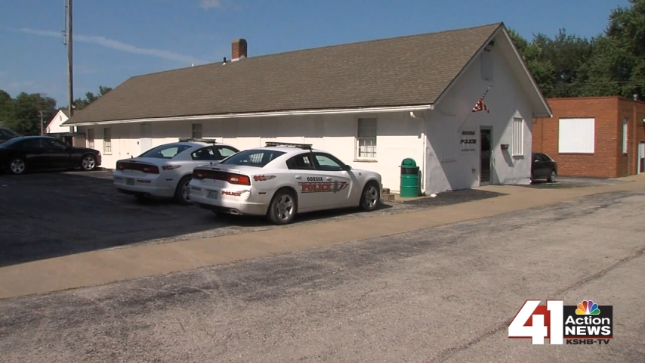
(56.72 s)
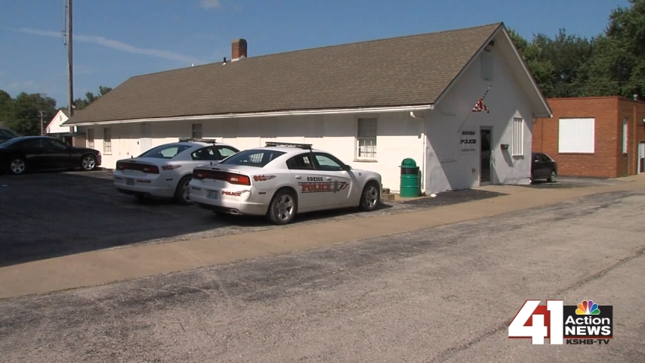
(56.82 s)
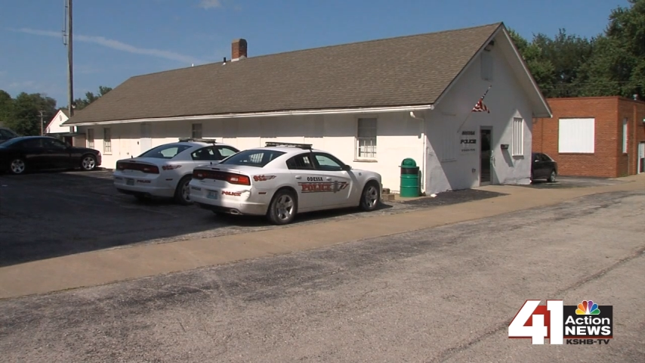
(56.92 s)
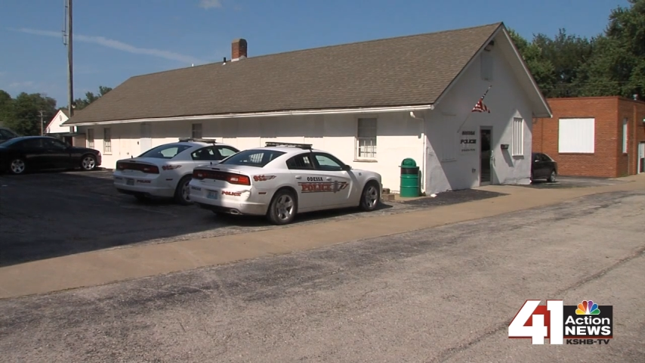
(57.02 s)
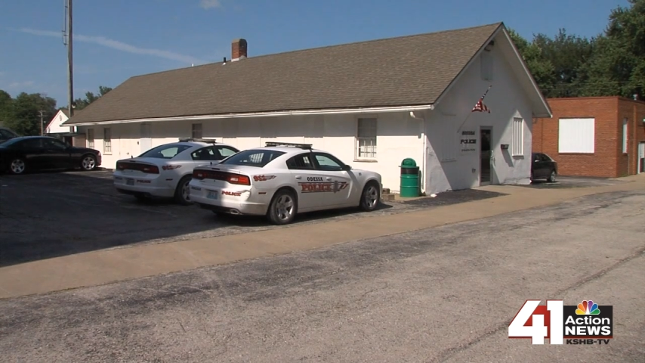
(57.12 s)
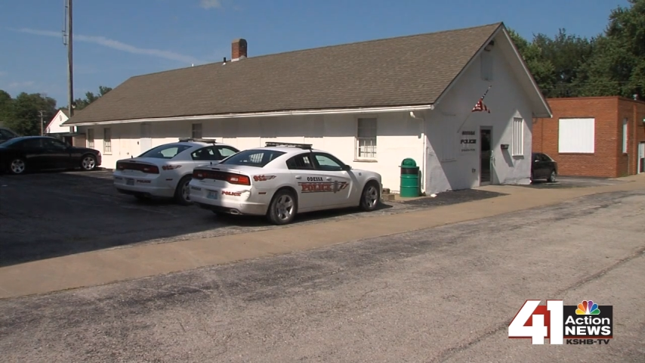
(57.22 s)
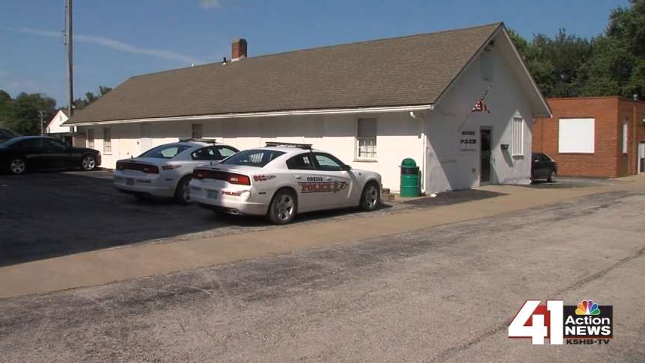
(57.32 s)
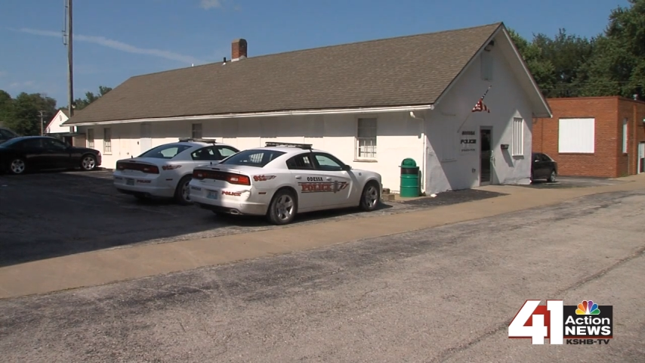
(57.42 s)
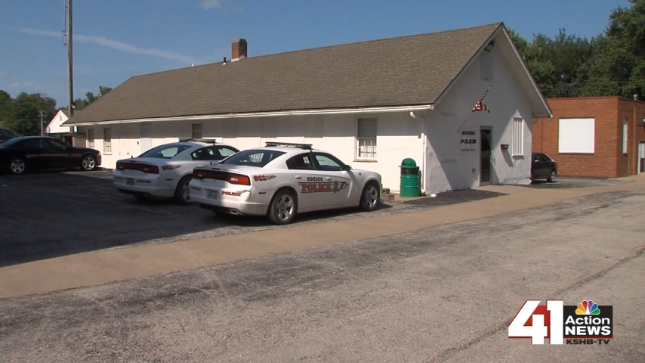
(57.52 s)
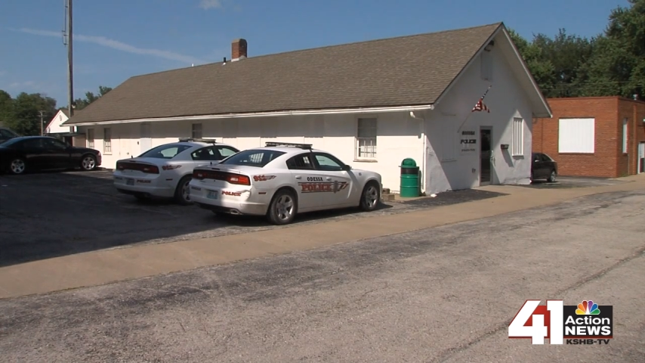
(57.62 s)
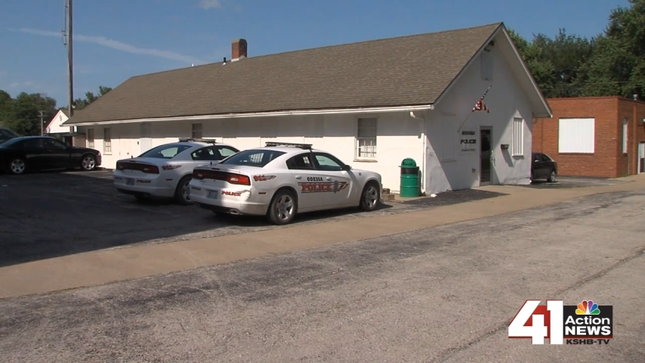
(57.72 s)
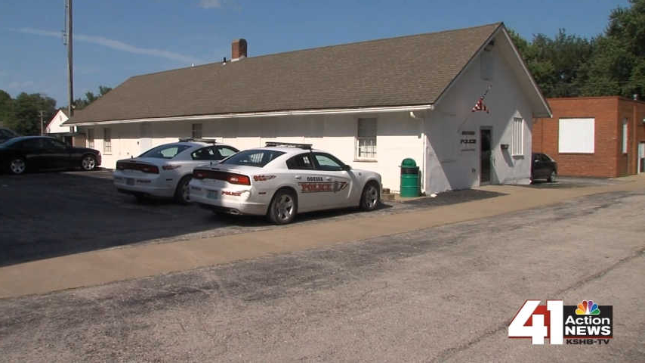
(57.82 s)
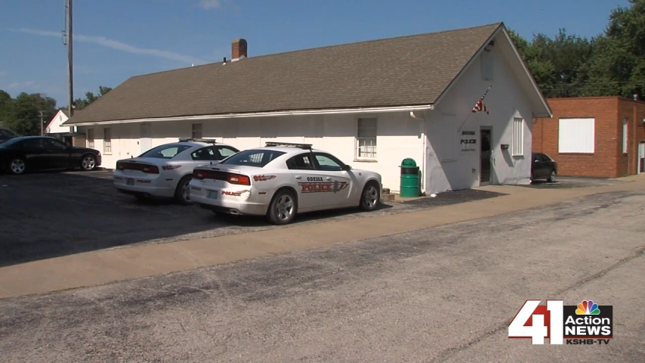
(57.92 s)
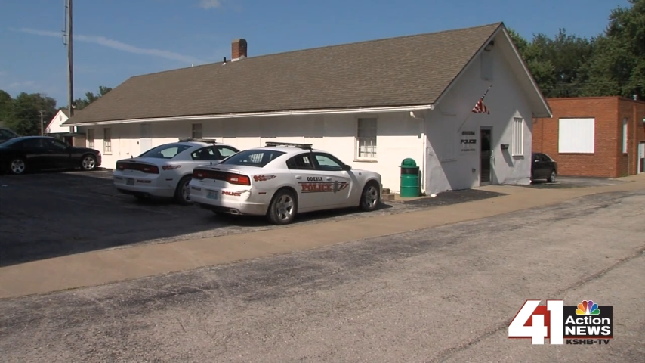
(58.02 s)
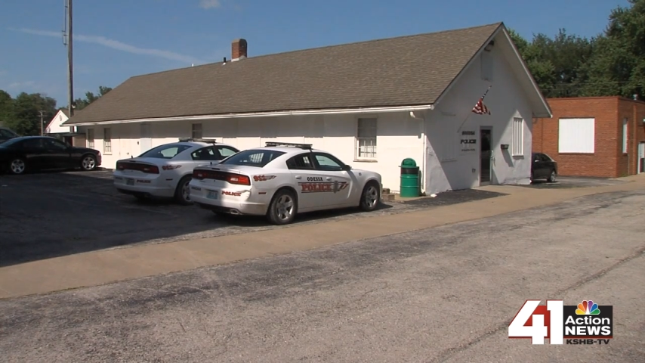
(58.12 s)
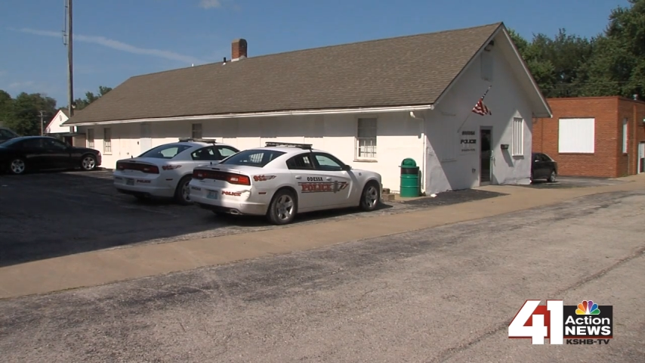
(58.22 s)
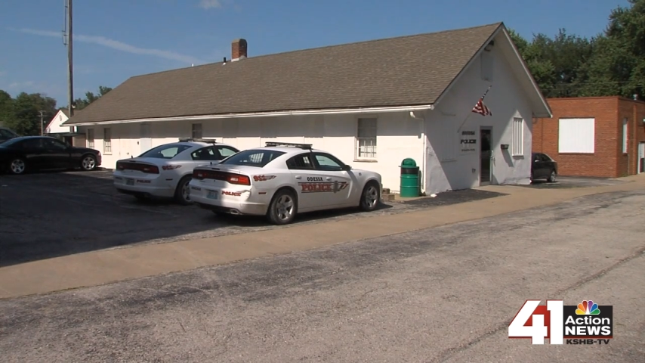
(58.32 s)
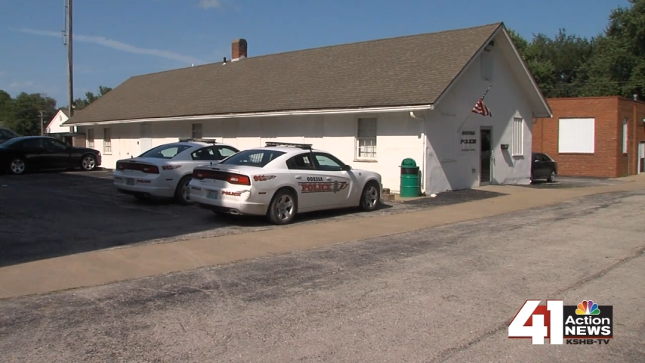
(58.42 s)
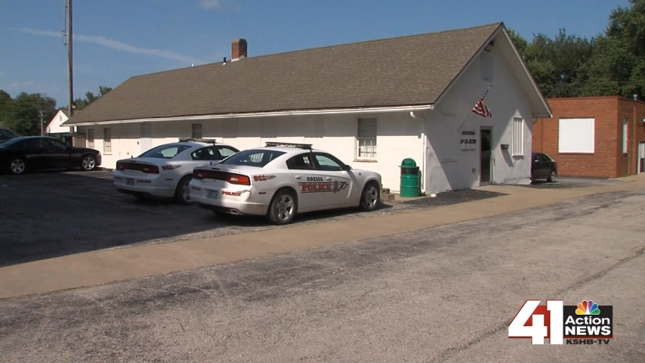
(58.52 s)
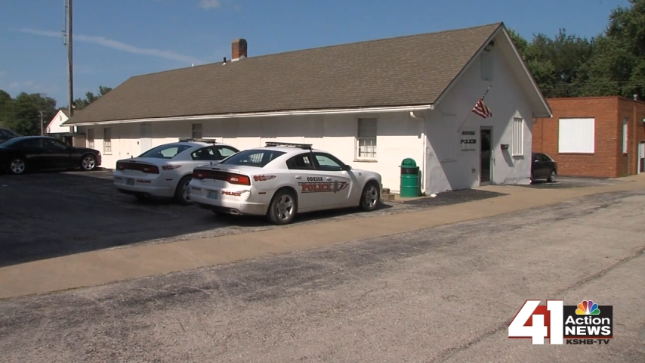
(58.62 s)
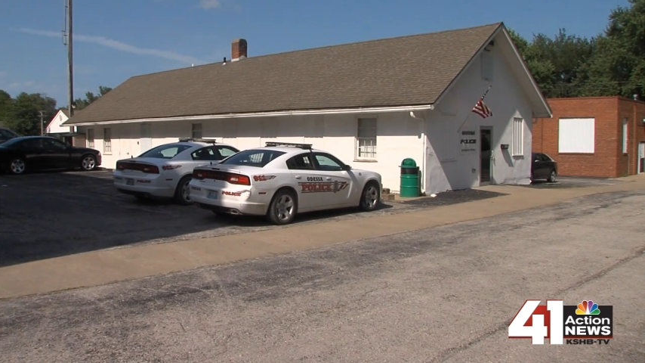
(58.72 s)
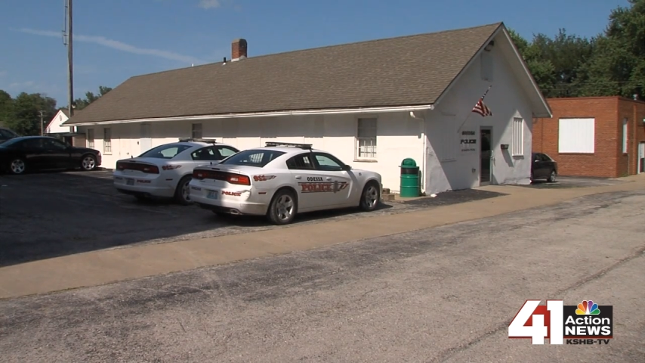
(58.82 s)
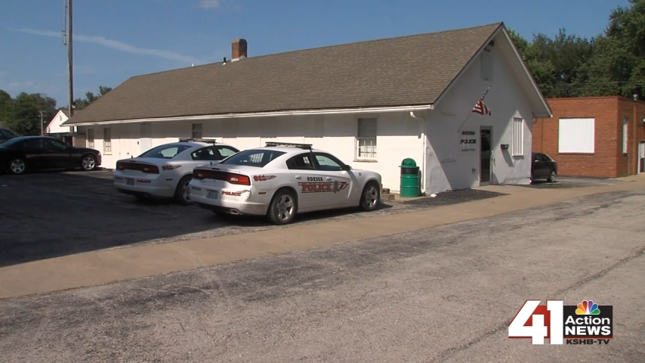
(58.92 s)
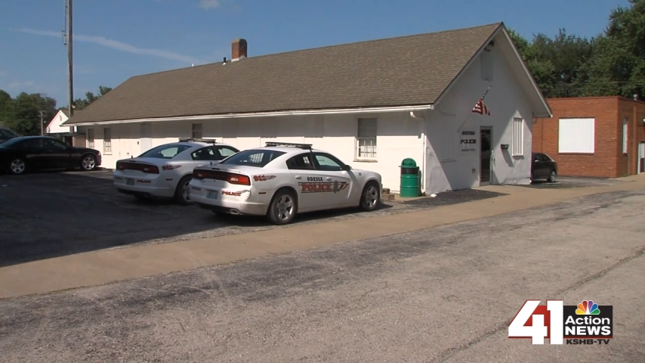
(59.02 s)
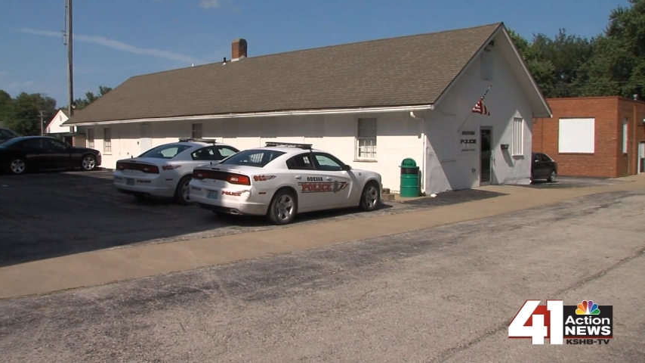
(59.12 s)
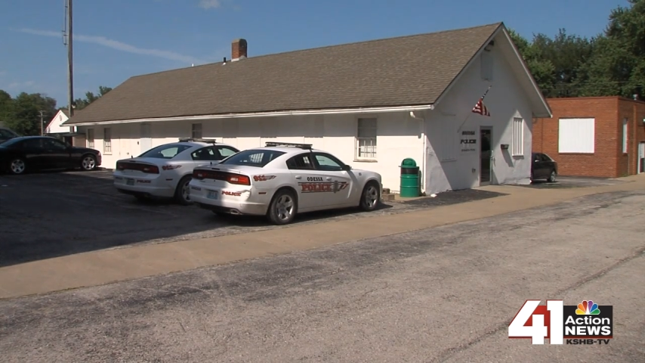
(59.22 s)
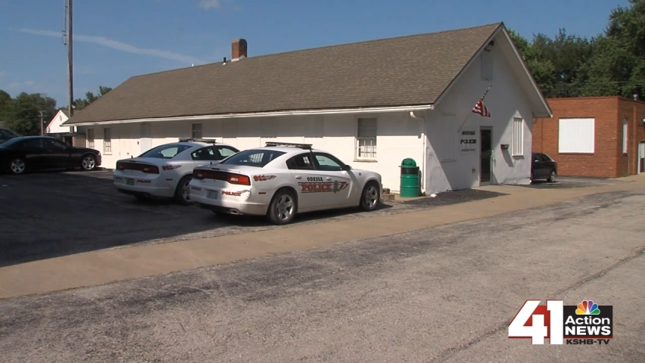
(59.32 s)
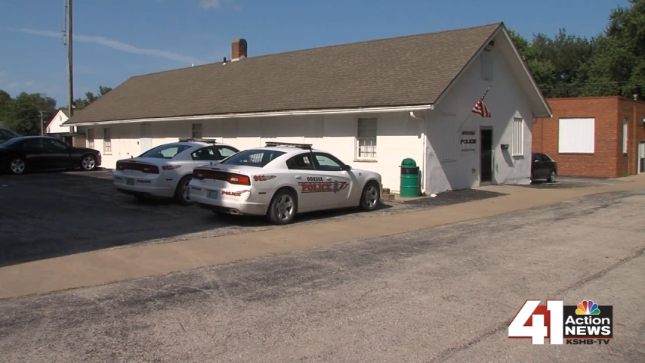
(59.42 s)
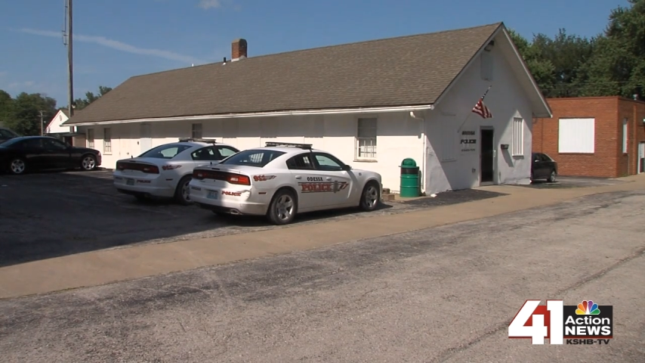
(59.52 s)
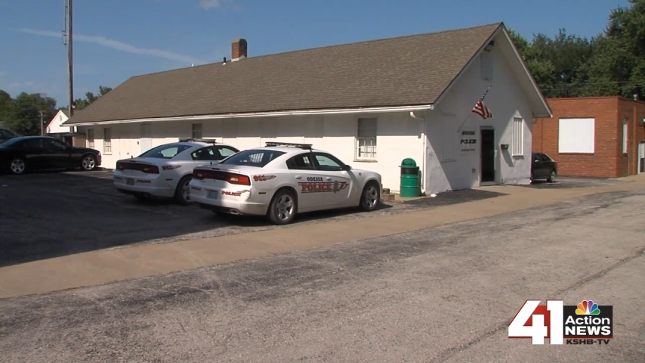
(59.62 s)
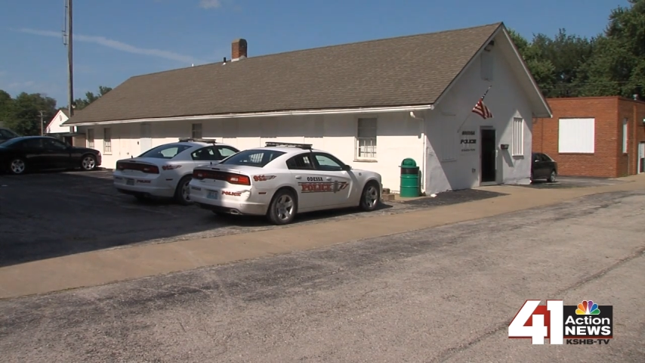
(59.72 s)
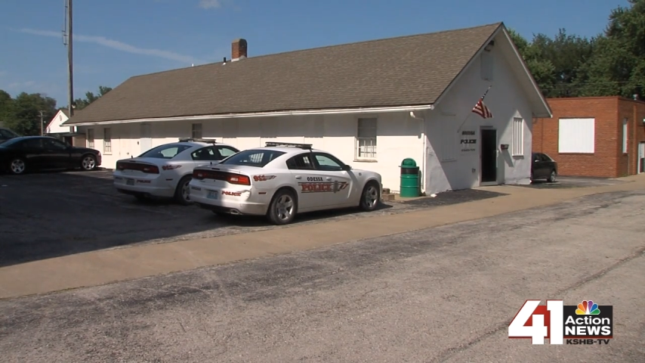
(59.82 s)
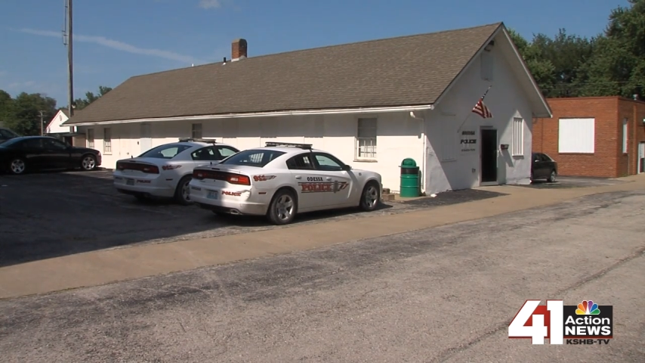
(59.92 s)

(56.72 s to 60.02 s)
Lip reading: [unreadable: no face in view]